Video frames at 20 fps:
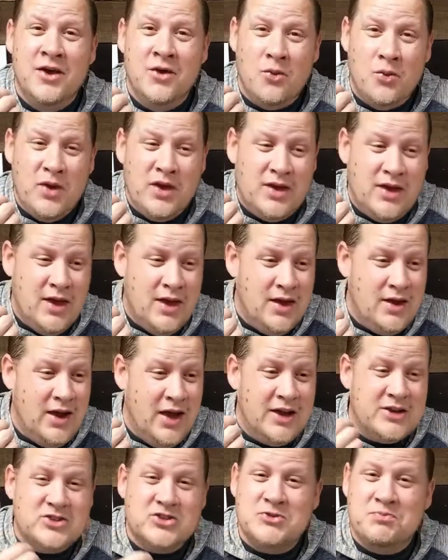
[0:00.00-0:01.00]
We can
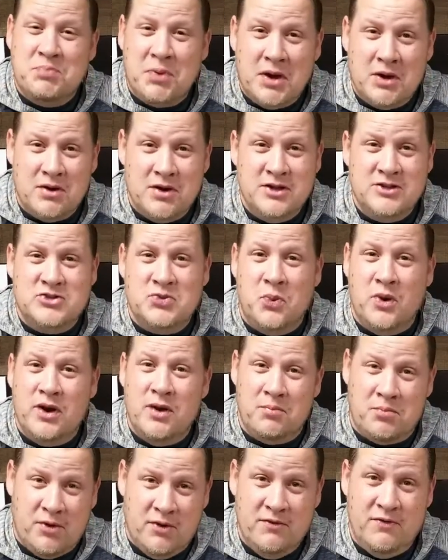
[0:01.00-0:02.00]
experience what
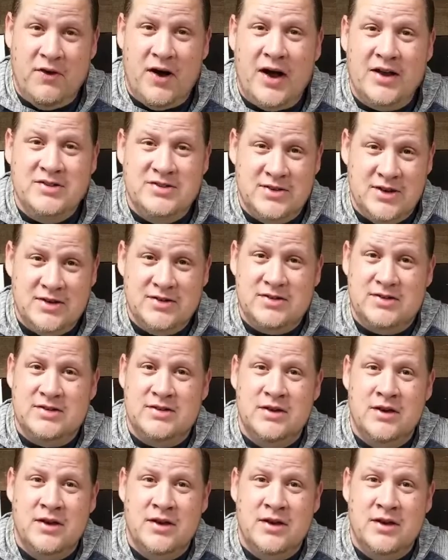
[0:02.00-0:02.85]
it provides us.